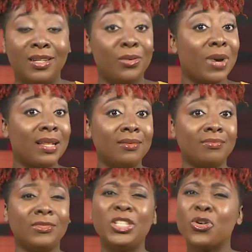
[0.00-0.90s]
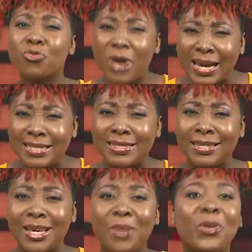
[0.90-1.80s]
Well, you're right,
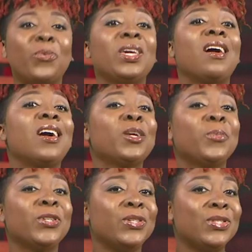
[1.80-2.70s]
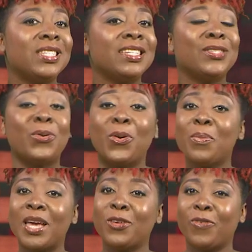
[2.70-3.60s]
but we aren't producers or
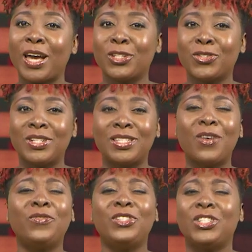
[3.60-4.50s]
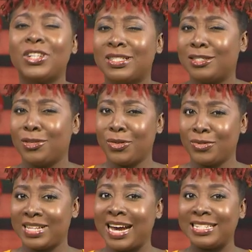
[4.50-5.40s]
manufacturers of just
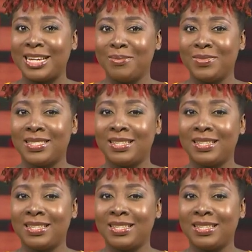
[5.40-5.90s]
those items.